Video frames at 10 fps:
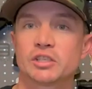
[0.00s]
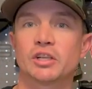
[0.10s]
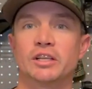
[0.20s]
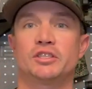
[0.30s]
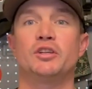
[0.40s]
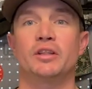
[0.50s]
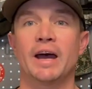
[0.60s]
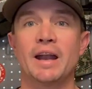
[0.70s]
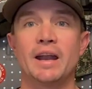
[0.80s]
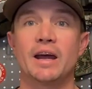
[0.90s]
So let's do
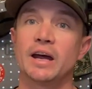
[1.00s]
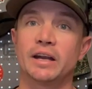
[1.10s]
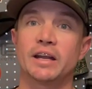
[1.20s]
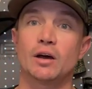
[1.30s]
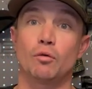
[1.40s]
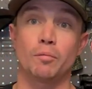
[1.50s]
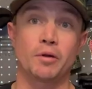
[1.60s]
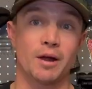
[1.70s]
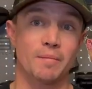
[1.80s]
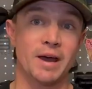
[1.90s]
that, and we'll be
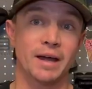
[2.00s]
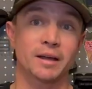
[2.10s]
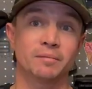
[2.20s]
right back.